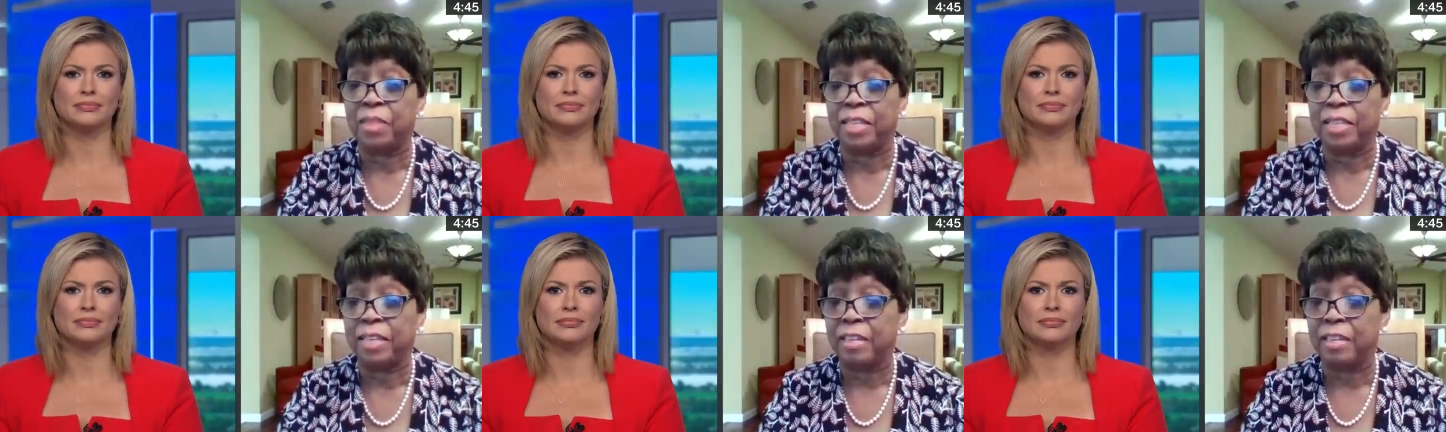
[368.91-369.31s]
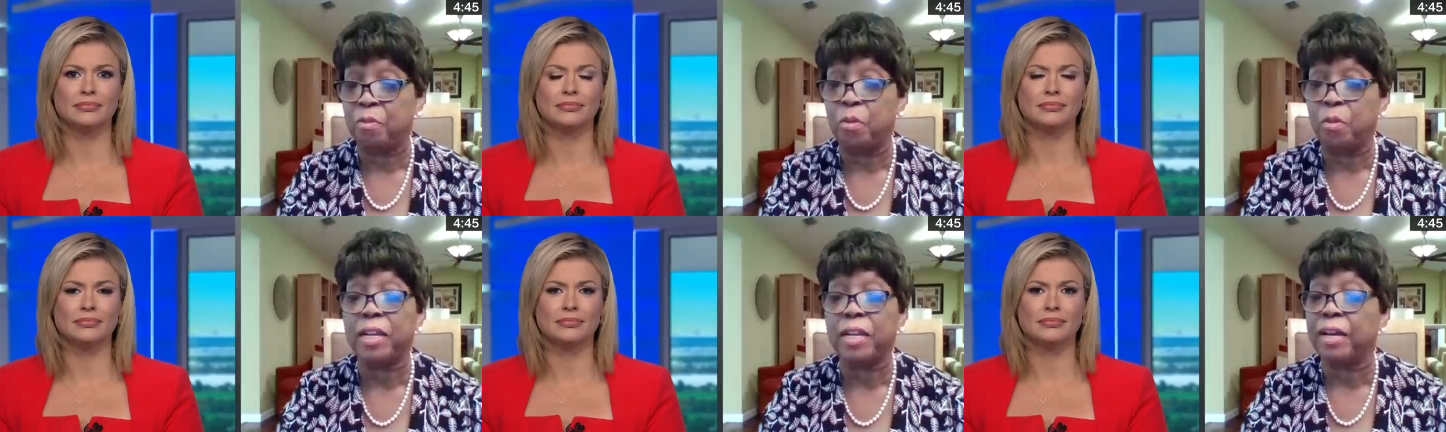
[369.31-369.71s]
Speaker 1: the
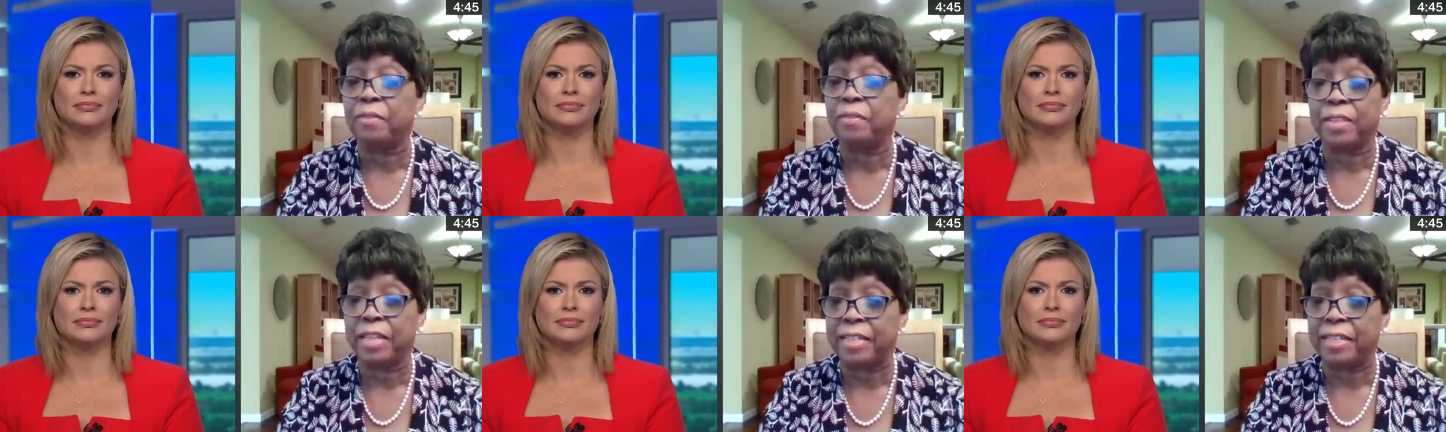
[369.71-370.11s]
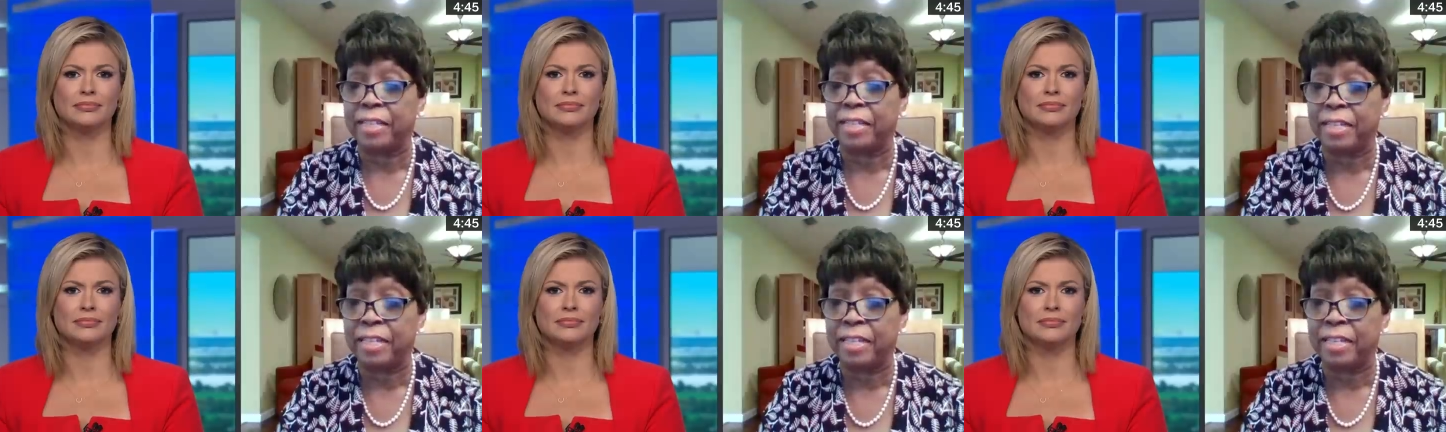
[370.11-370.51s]
whatever they
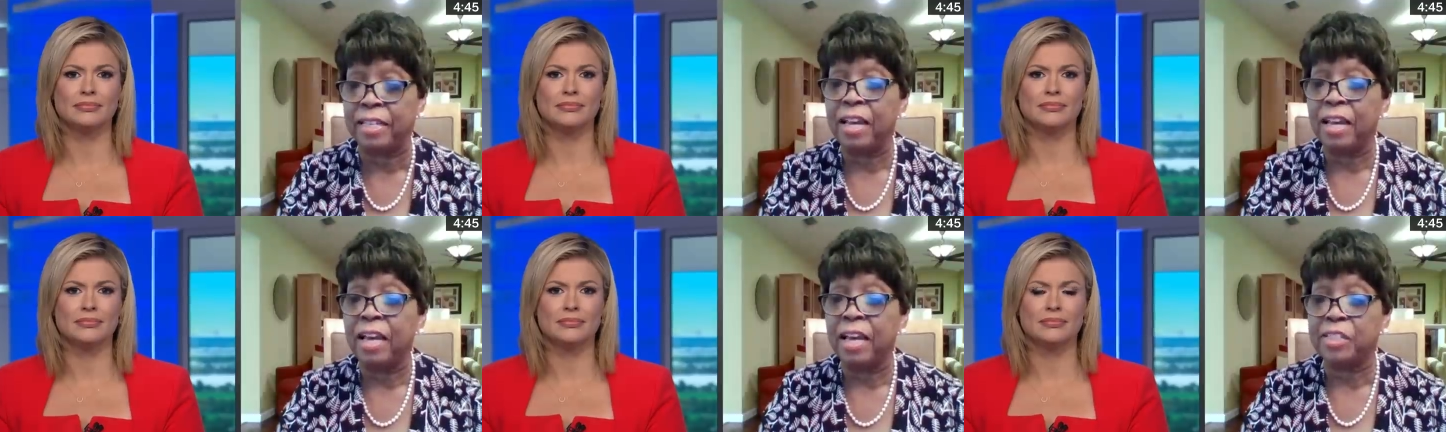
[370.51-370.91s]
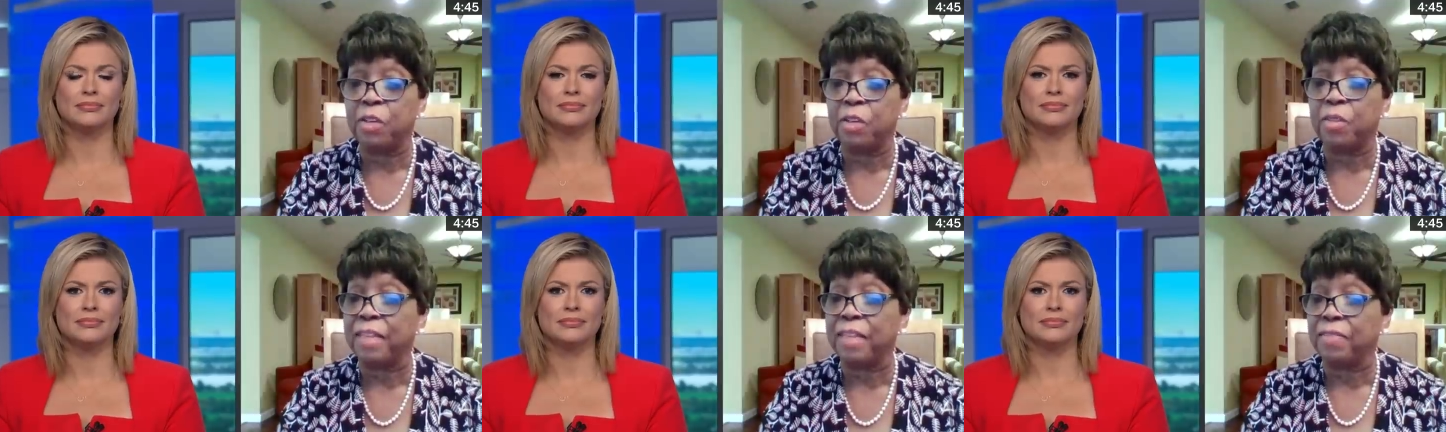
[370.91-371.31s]
need so
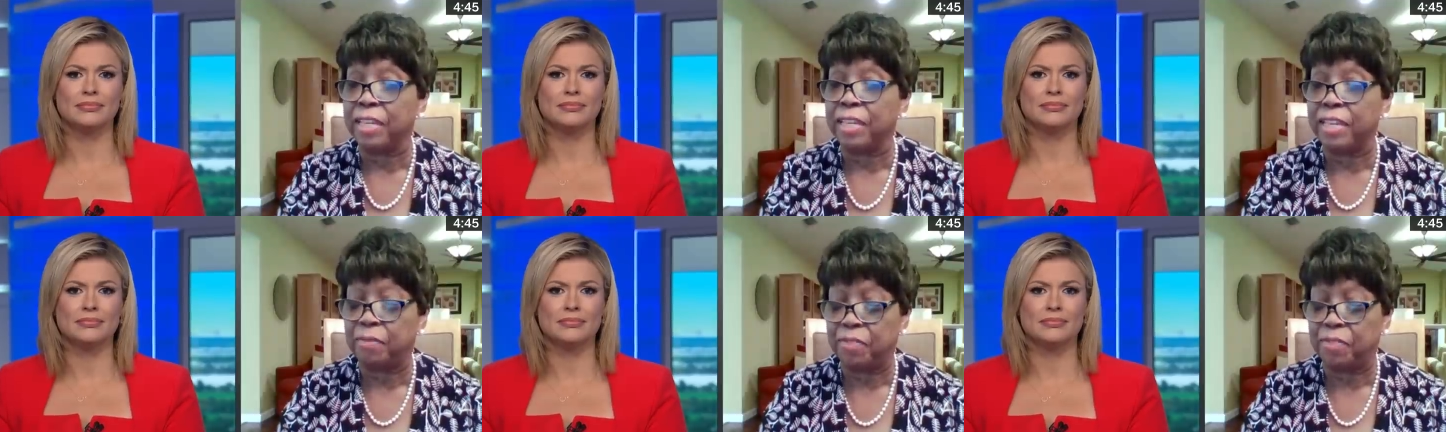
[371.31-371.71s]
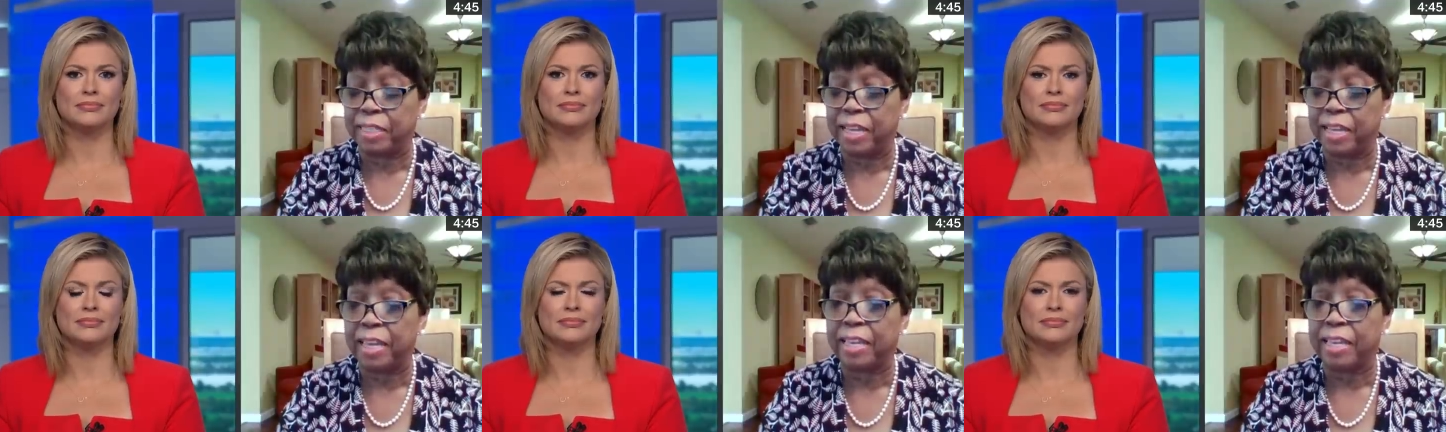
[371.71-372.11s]
that the
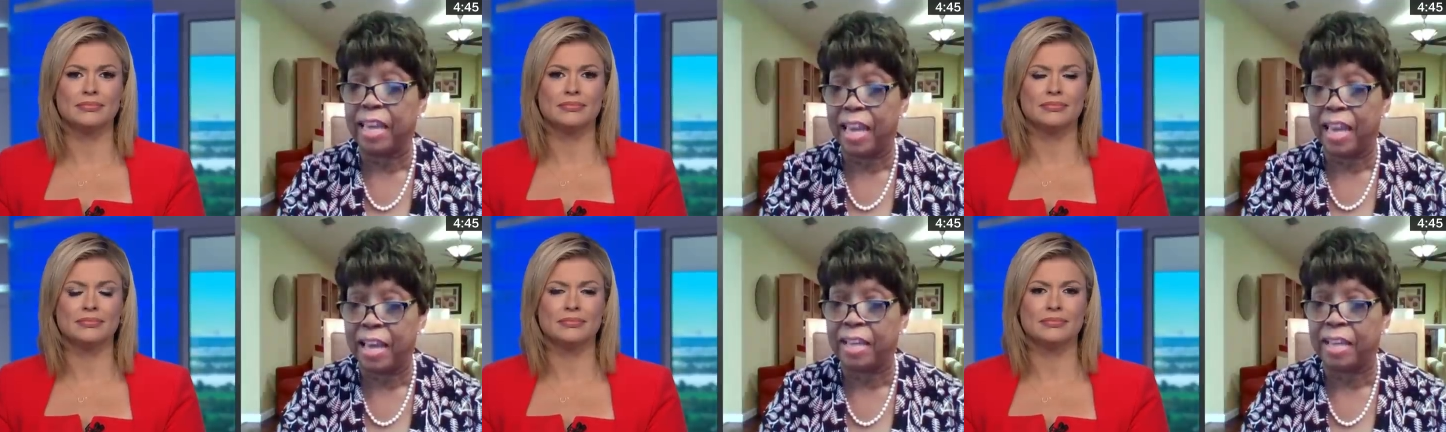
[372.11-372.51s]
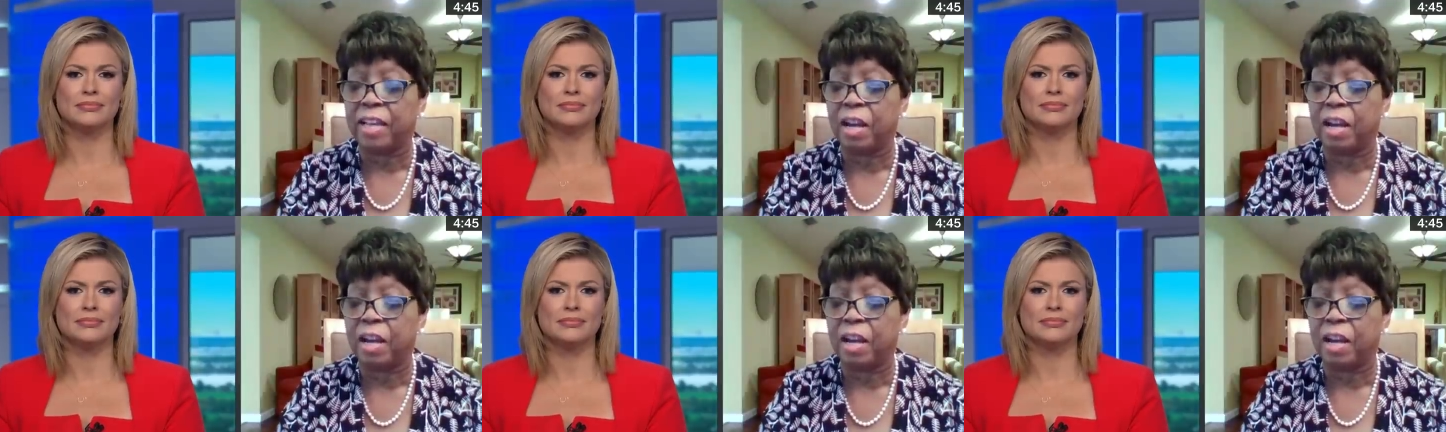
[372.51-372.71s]
FDA can